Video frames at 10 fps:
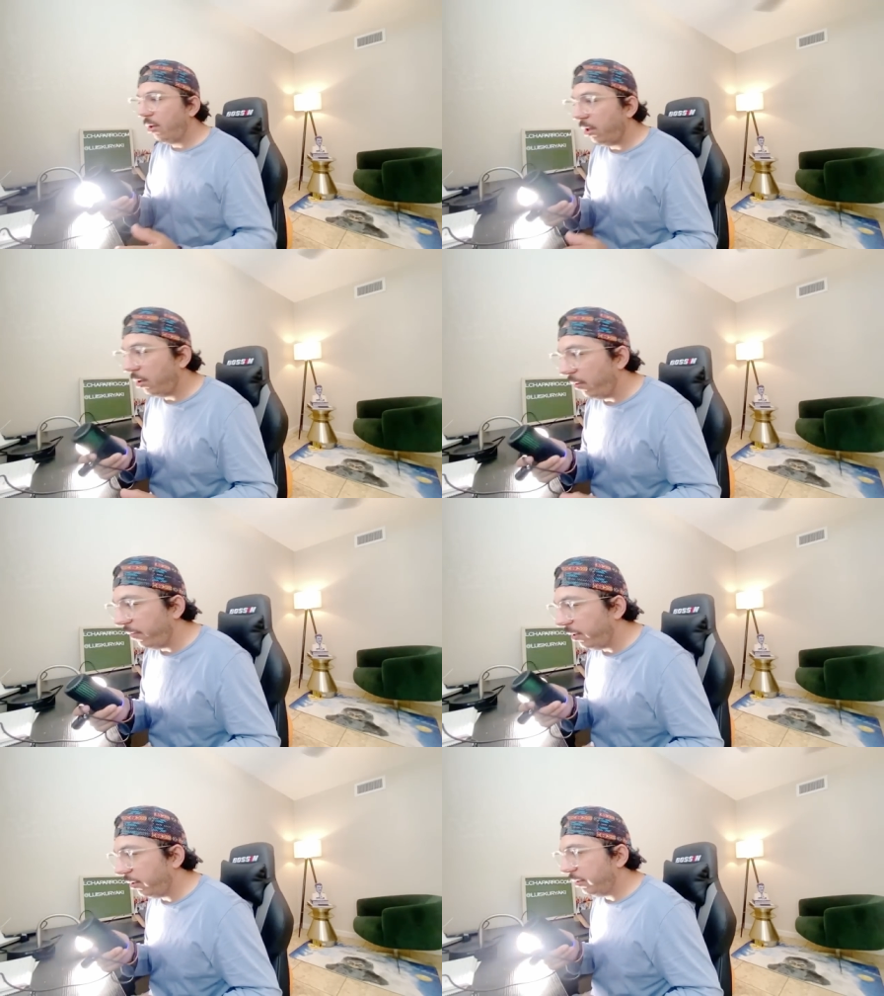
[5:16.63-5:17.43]

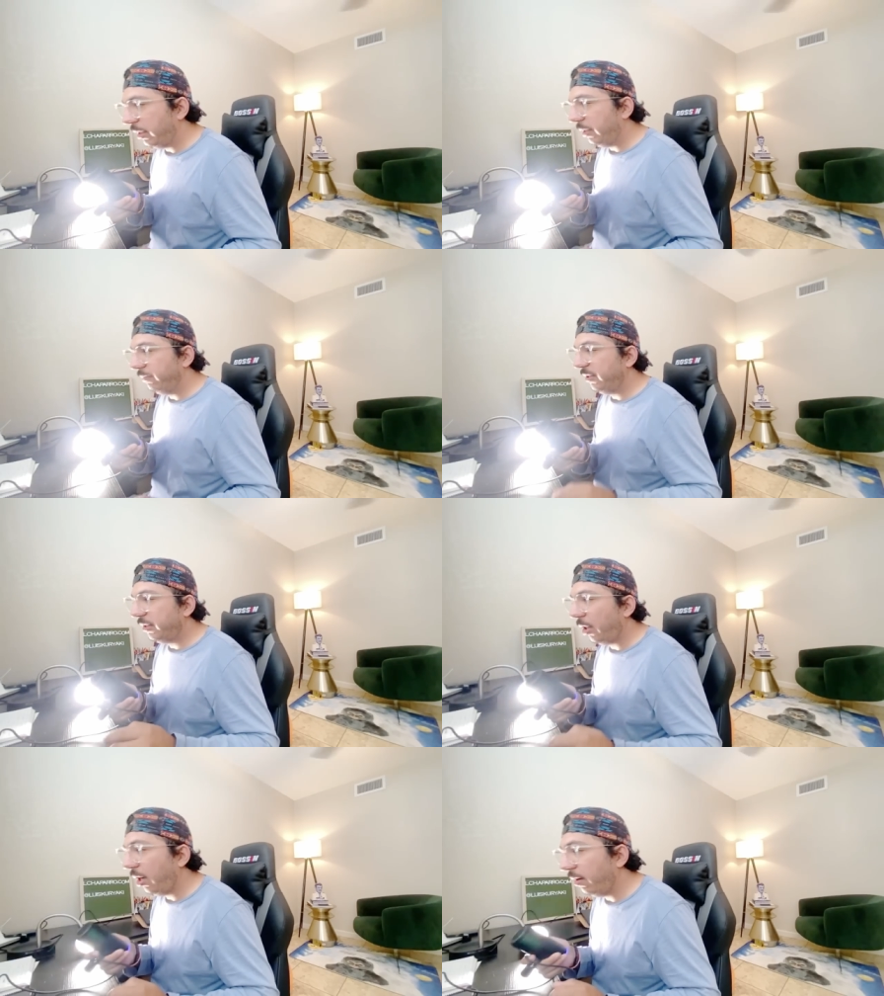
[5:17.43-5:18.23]
other um,
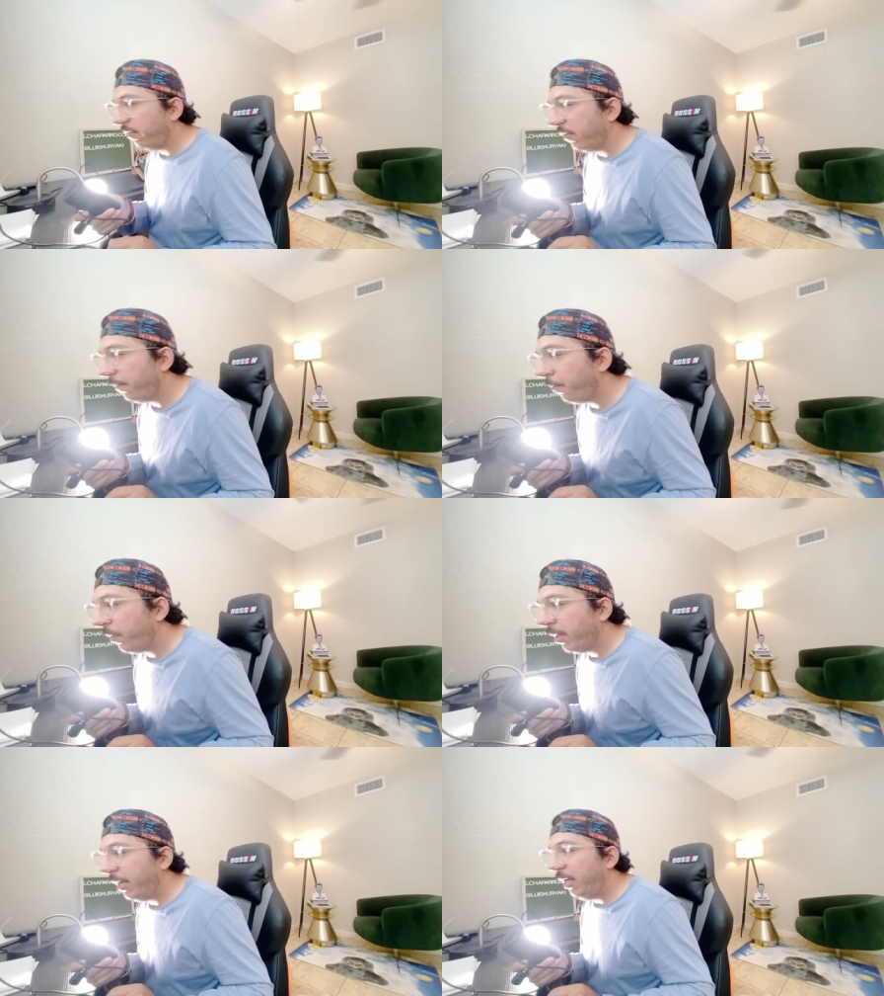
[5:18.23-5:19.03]
stuff.
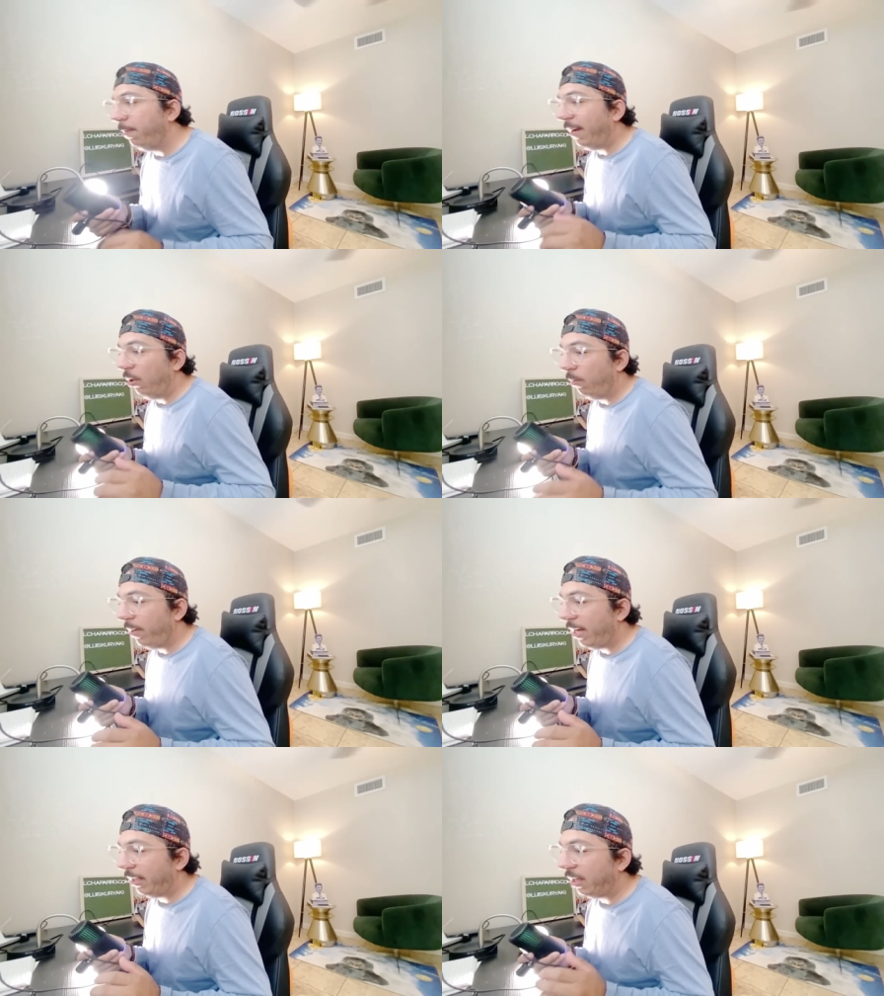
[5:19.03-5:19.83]
El
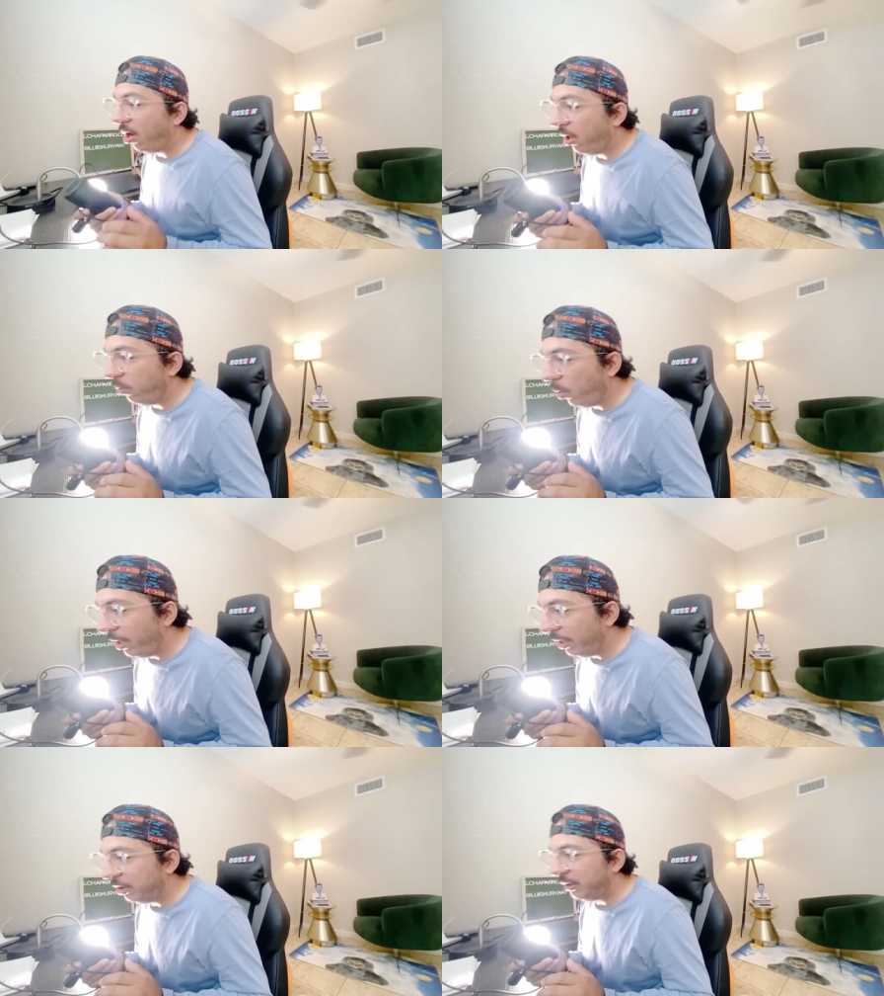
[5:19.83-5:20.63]
Palomar Car
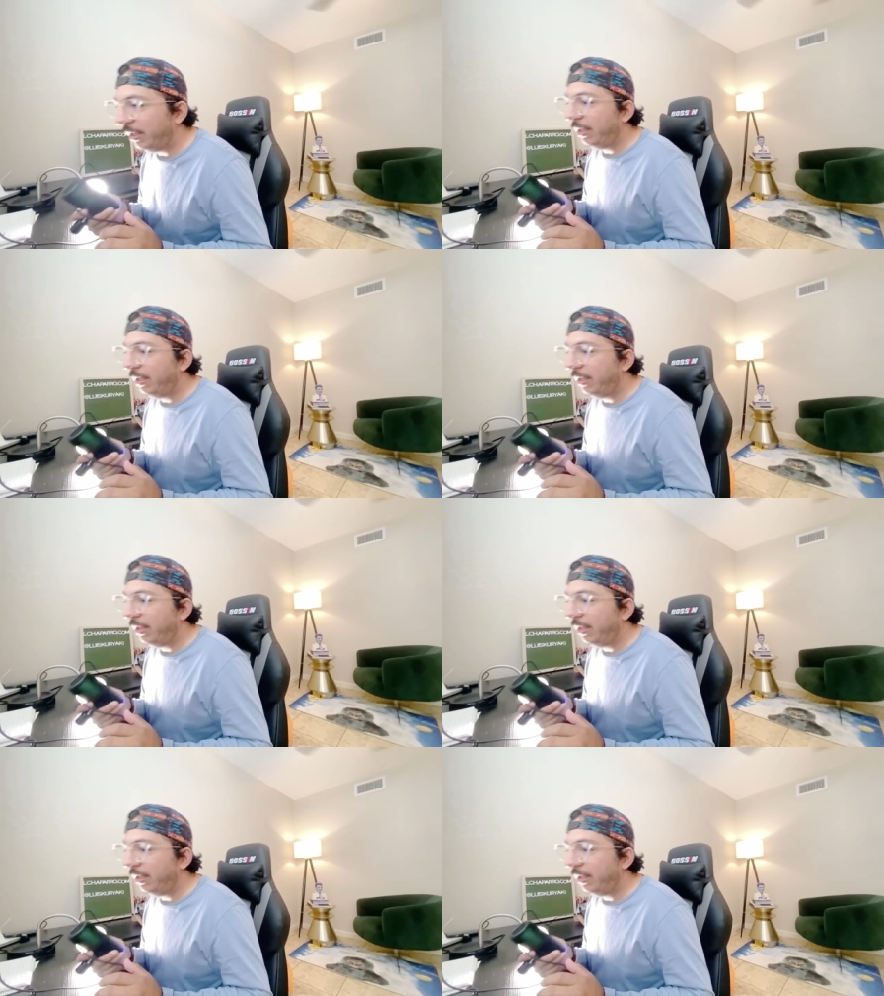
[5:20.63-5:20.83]
Wash,